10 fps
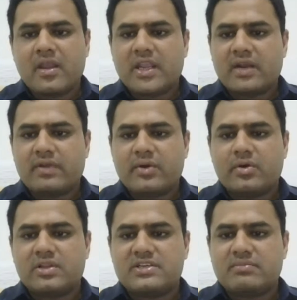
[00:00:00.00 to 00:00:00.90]
Can we go
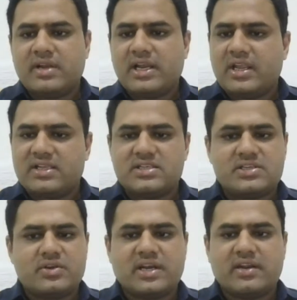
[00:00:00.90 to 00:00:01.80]
to the gym daily?
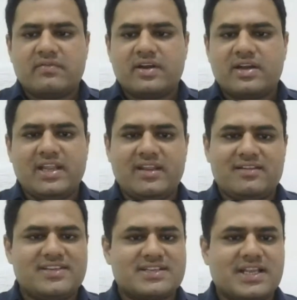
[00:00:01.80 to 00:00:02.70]
Yes, you can
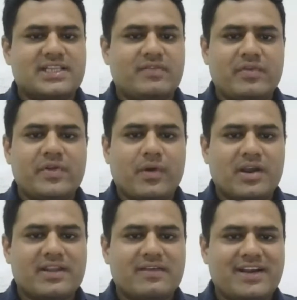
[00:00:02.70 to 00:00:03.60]
definitely. Just like the way we
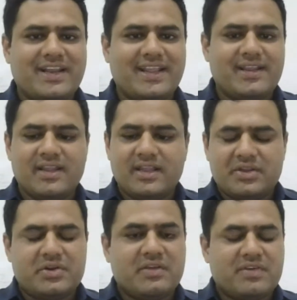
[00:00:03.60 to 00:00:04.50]
walk every day,
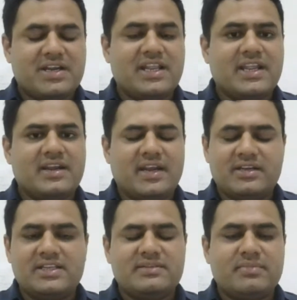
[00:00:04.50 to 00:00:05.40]
you definitely can
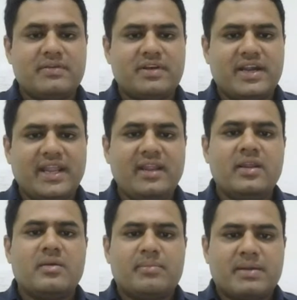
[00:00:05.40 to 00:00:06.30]
hit the gym every day.
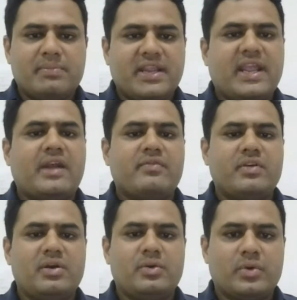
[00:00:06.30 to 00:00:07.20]
But be
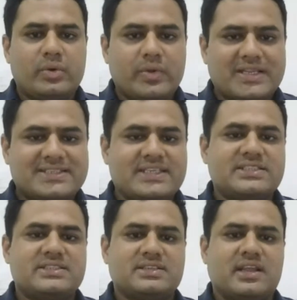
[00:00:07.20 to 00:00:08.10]
careful, don't do
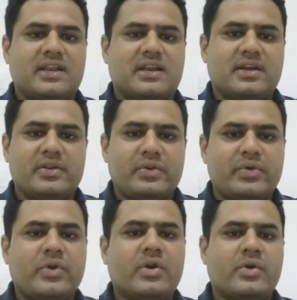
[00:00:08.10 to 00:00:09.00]
excess. And you
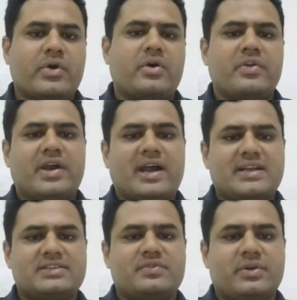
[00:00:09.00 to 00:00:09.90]
do not know how your
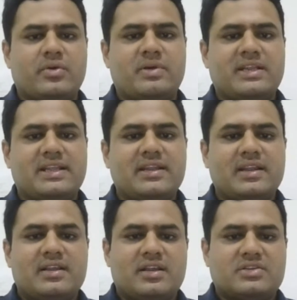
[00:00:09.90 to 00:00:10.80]
heart is. Nobody
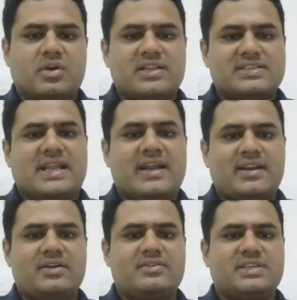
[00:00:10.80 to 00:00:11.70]
has got a scan
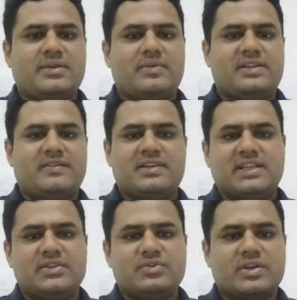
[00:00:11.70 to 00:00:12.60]
done to see whether
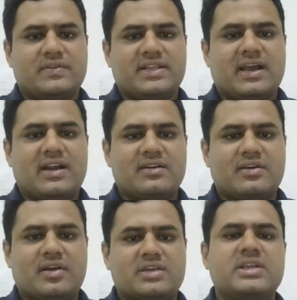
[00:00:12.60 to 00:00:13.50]
everything is okay with the heart or
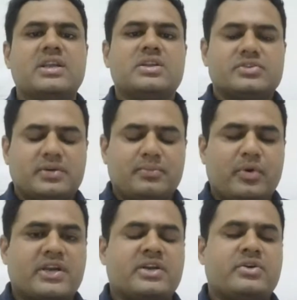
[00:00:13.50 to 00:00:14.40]
not. So
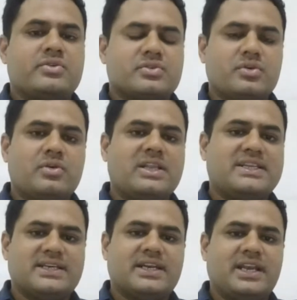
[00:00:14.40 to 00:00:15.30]
important to slowly,
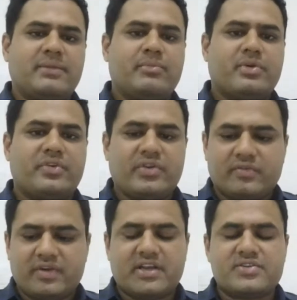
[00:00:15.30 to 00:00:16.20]
steadily improve
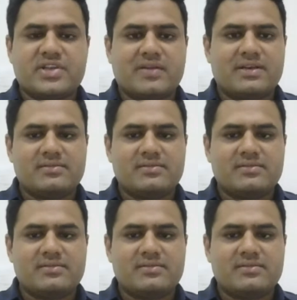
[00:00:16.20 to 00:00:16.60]
your fitness level.